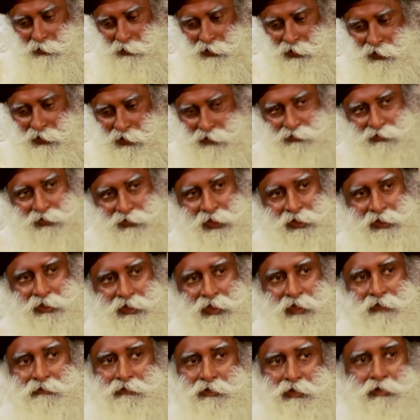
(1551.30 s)
to be
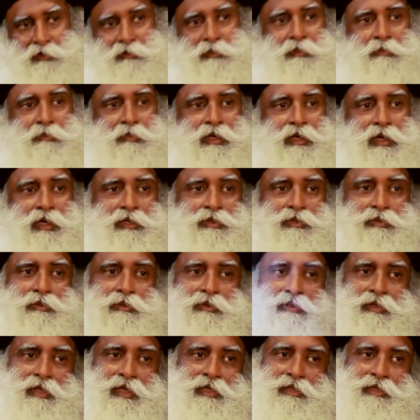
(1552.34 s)
addressed, every human being has to
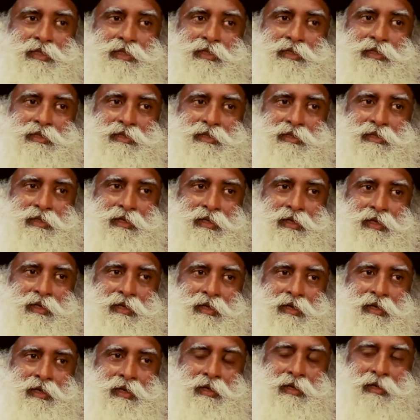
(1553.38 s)
address this.
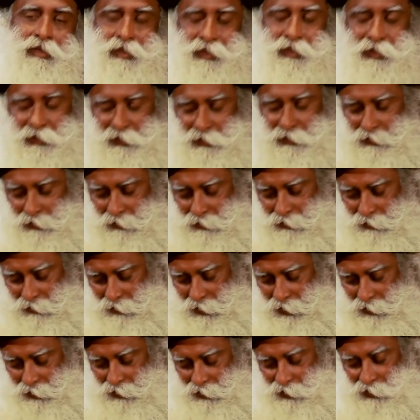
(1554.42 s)

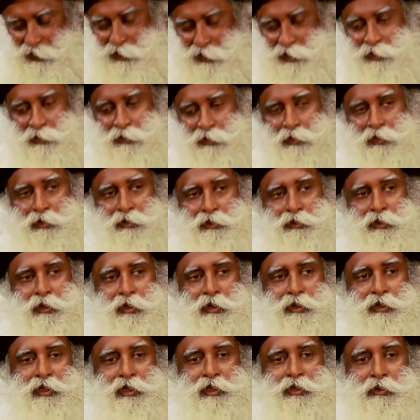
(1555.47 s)
At least your
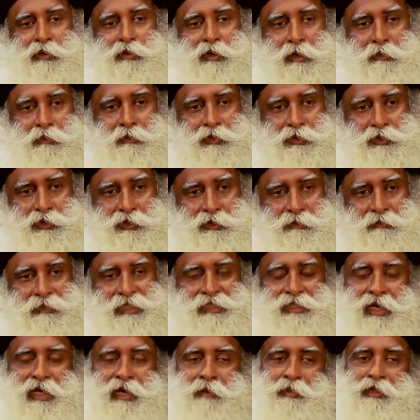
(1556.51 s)
thought and your emotion
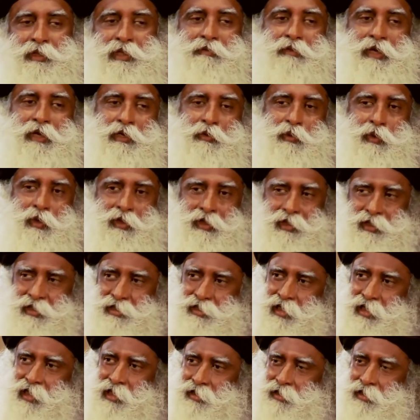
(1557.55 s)
must happen the way you want,
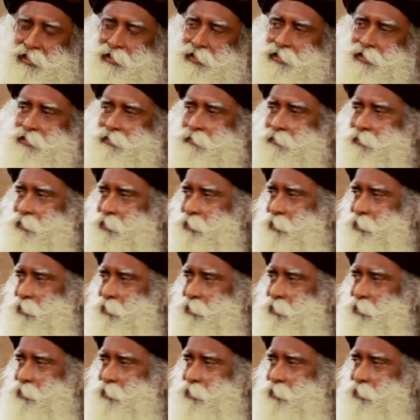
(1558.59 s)
it's like this.